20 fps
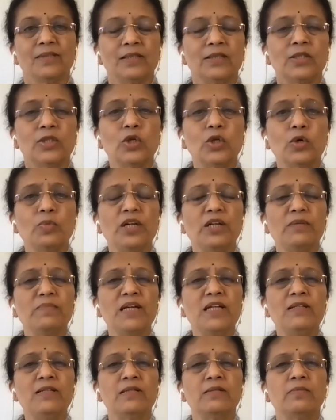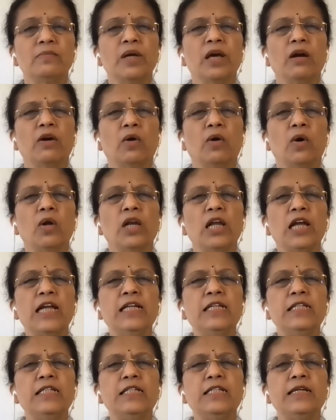So it means we are all
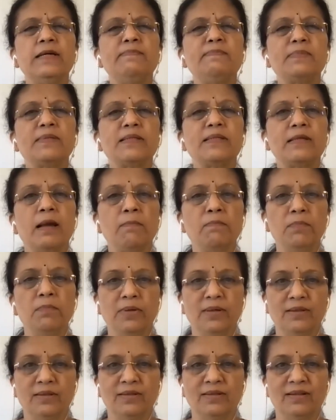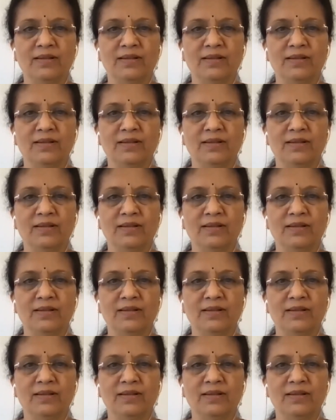in deep slumber.